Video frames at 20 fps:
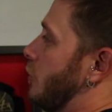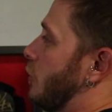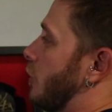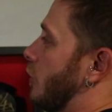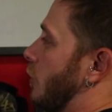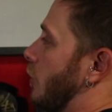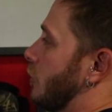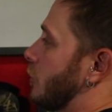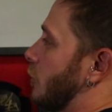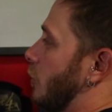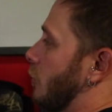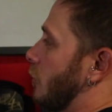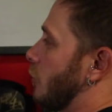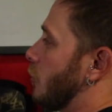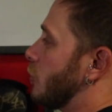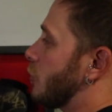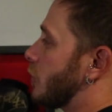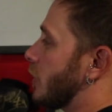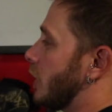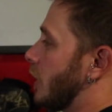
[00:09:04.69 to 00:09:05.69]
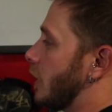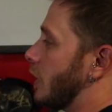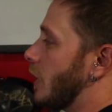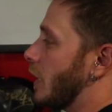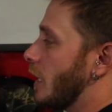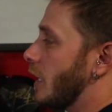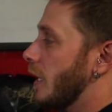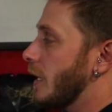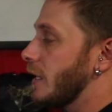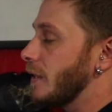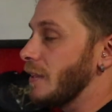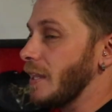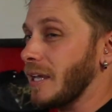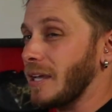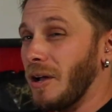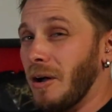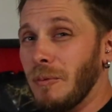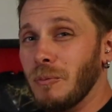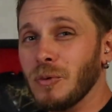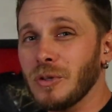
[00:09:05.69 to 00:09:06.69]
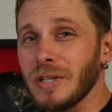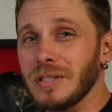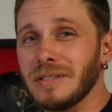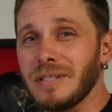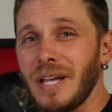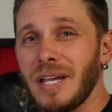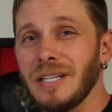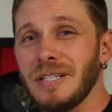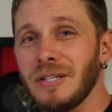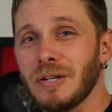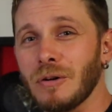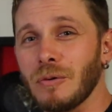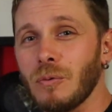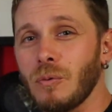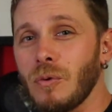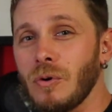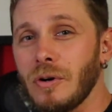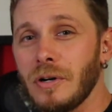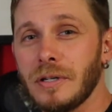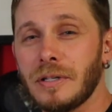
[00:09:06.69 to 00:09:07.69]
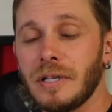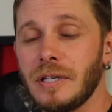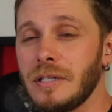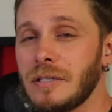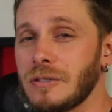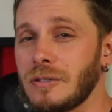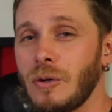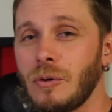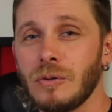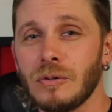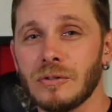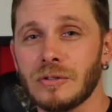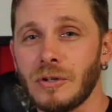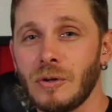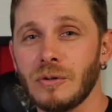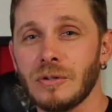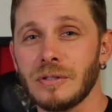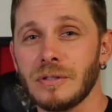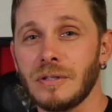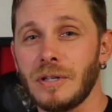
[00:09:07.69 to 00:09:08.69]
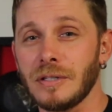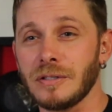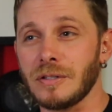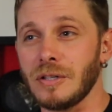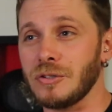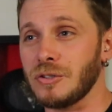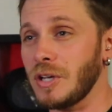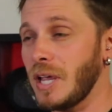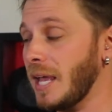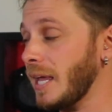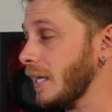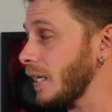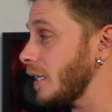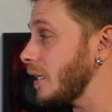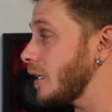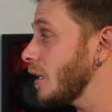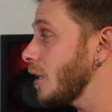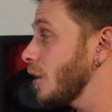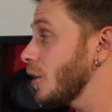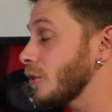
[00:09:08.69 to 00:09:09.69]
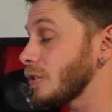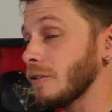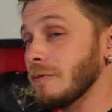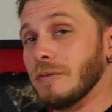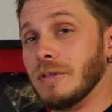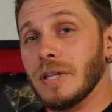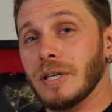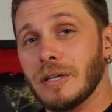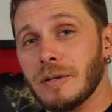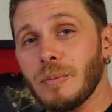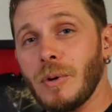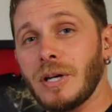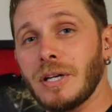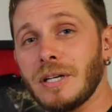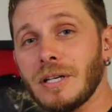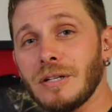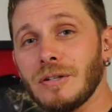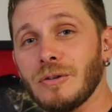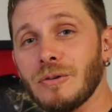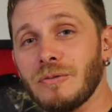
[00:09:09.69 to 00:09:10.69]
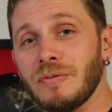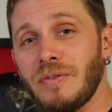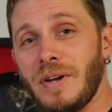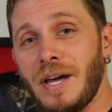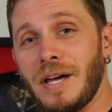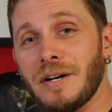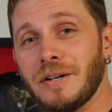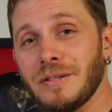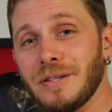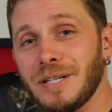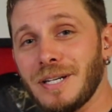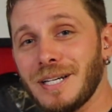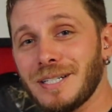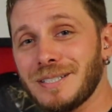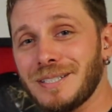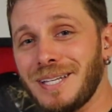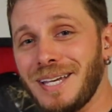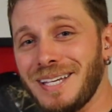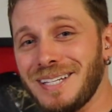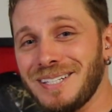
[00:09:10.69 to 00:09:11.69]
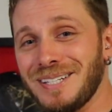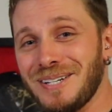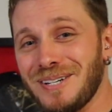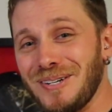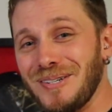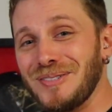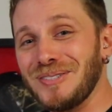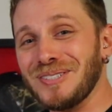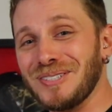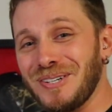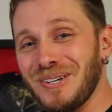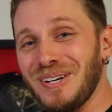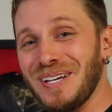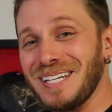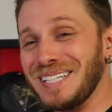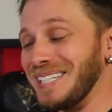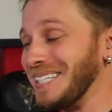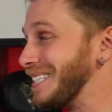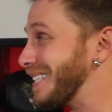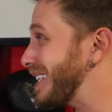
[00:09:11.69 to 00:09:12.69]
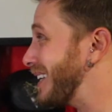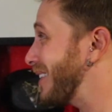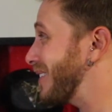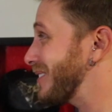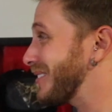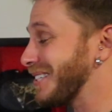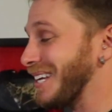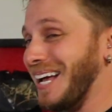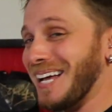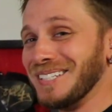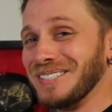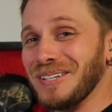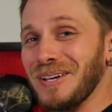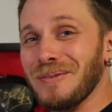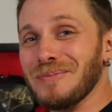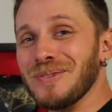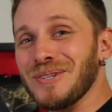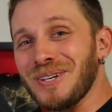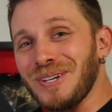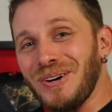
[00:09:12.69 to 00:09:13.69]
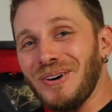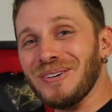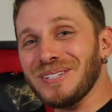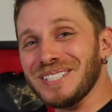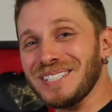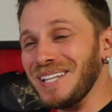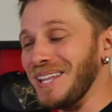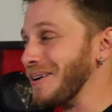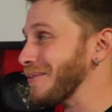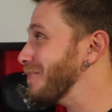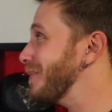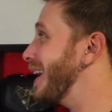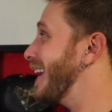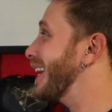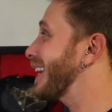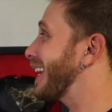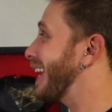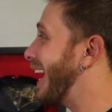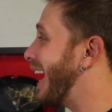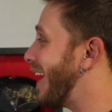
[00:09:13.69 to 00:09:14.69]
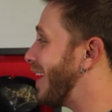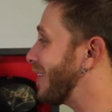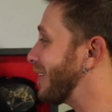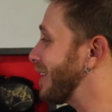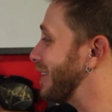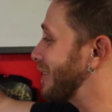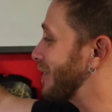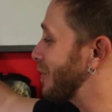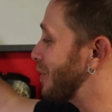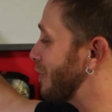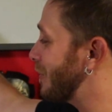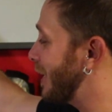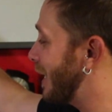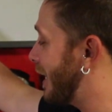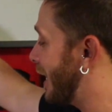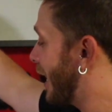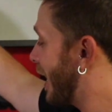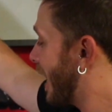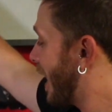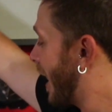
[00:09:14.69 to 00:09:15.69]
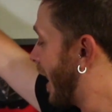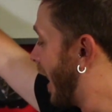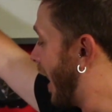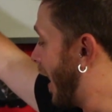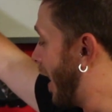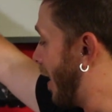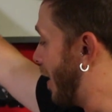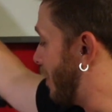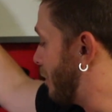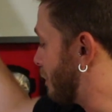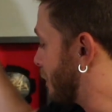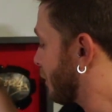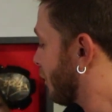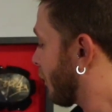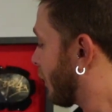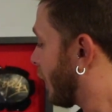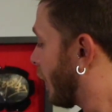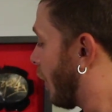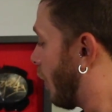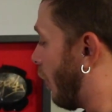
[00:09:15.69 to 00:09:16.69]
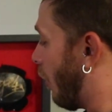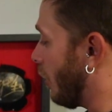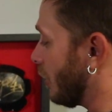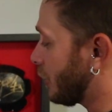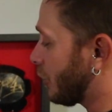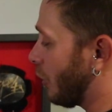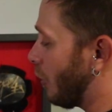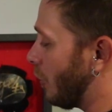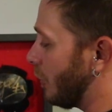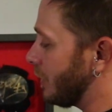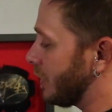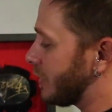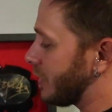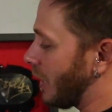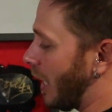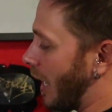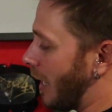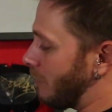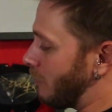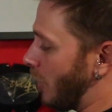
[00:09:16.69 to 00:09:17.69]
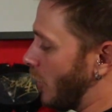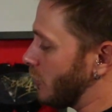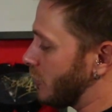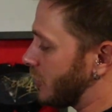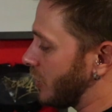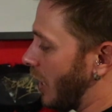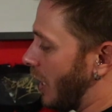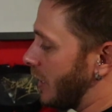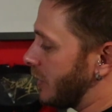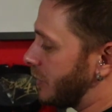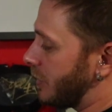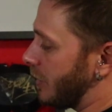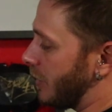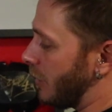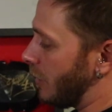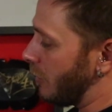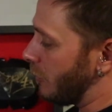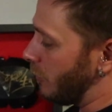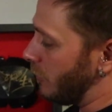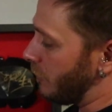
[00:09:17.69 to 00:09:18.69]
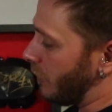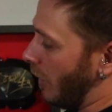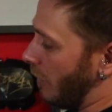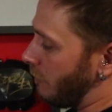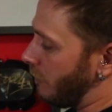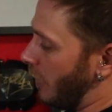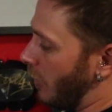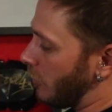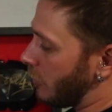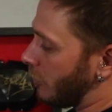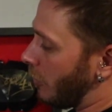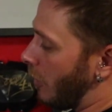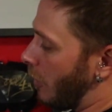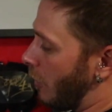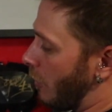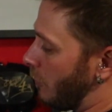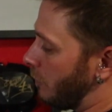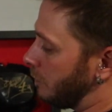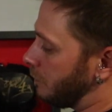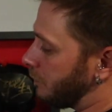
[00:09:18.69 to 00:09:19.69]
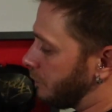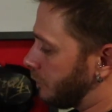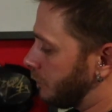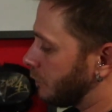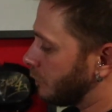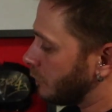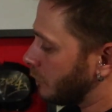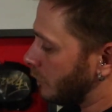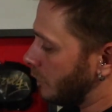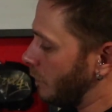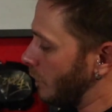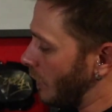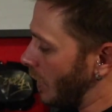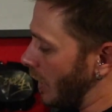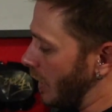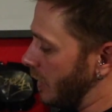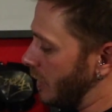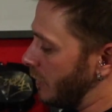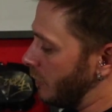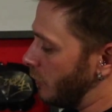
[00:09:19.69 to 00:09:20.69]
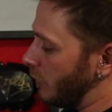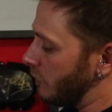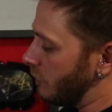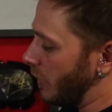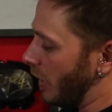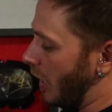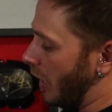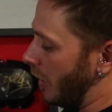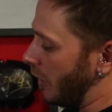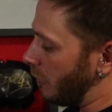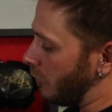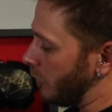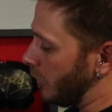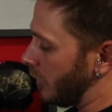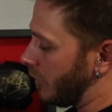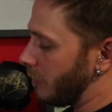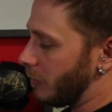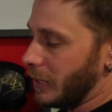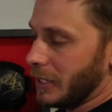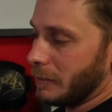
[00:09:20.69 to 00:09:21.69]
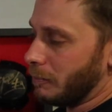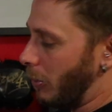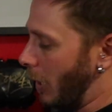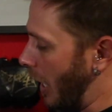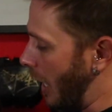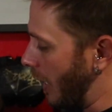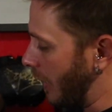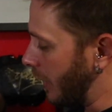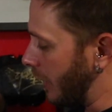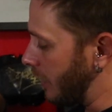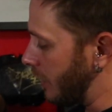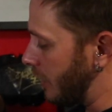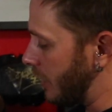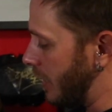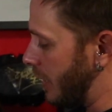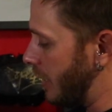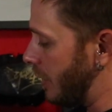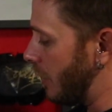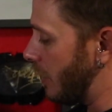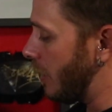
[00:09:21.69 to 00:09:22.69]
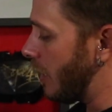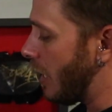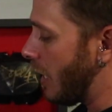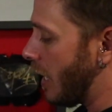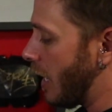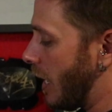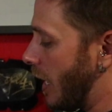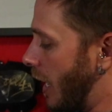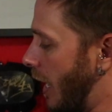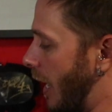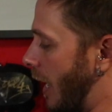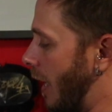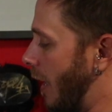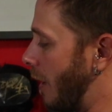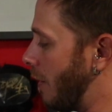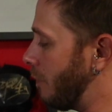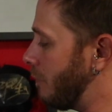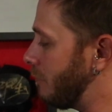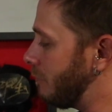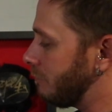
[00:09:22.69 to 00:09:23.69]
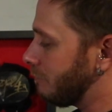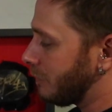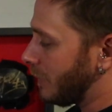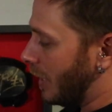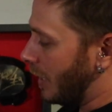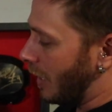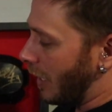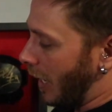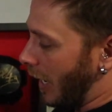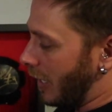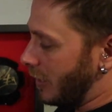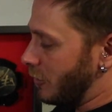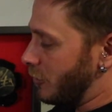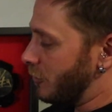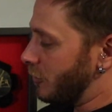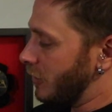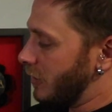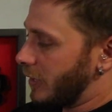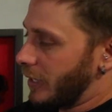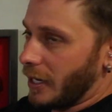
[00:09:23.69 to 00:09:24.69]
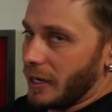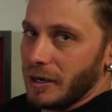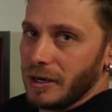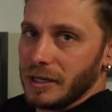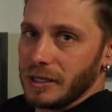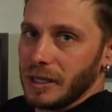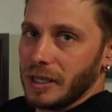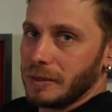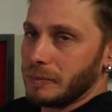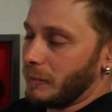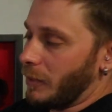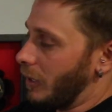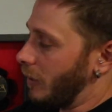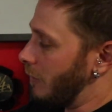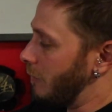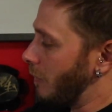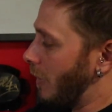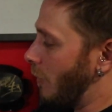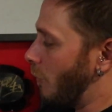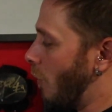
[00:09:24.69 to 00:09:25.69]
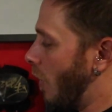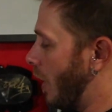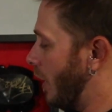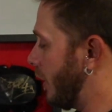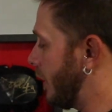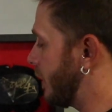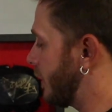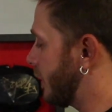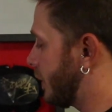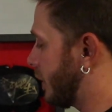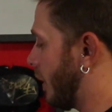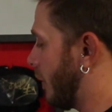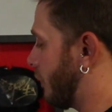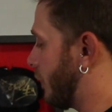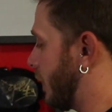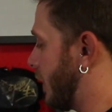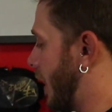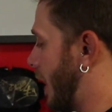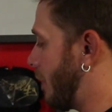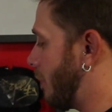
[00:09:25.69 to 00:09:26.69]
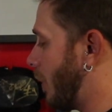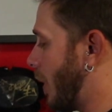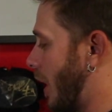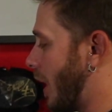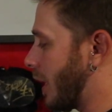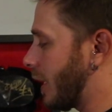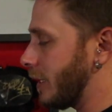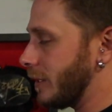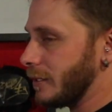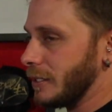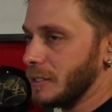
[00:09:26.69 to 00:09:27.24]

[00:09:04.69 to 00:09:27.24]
You can also loosen it. They come with a 10-year warranty, so does the jacket. So if you think you might get a little fatter in the next 10 years, just go ahead and get the other size up. You can always let them back out a little bit. Also on the side, both sides here, we've got Velcro, and then we've got a really big pocket here. I usually carry like my wallet and stuff in that pocket.